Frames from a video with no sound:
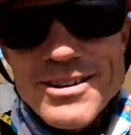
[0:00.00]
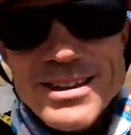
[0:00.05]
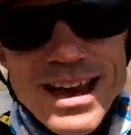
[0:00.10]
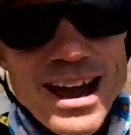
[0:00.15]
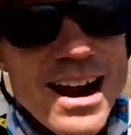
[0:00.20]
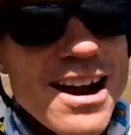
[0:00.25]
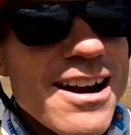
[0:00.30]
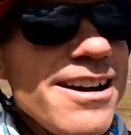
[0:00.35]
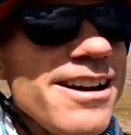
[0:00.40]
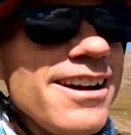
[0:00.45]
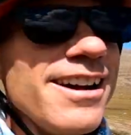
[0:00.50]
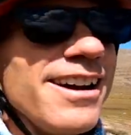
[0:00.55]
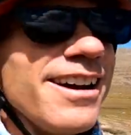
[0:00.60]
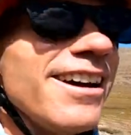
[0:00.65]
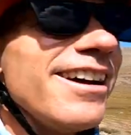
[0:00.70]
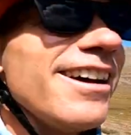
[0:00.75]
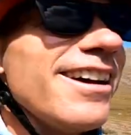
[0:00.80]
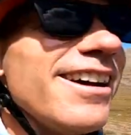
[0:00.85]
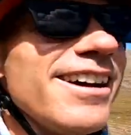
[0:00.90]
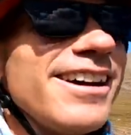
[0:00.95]
Are we there?
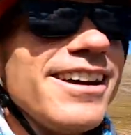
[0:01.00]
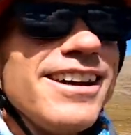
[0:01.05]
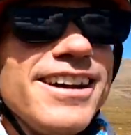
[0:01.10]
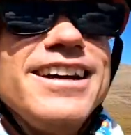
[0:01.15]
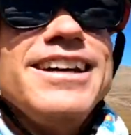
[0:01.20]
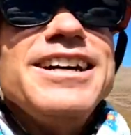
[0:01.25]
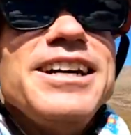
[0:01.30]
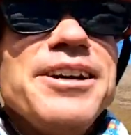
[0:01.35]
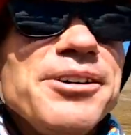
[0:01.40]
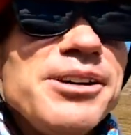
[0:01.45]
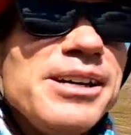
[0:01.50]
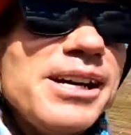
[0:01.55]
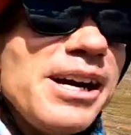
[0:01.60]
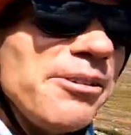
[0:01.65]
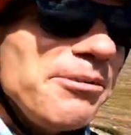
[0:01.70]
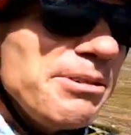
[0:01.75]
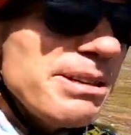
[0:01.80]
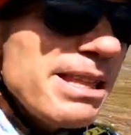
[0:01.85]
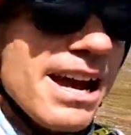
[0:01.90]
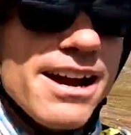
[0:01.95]

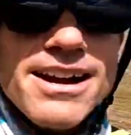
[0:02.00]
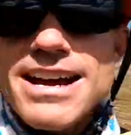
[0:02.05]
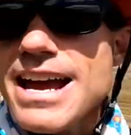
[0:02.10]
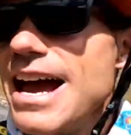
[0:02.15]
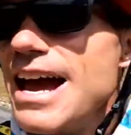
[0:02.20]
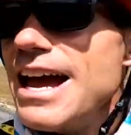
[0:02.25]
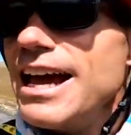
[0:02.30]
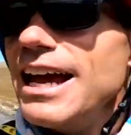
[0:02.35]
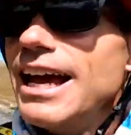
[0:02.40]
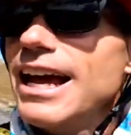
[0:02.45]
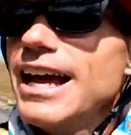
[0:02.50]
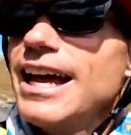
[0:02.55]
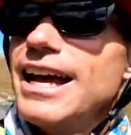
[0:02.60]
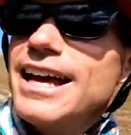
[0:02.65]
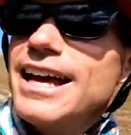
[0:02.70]
No. Are we there yet?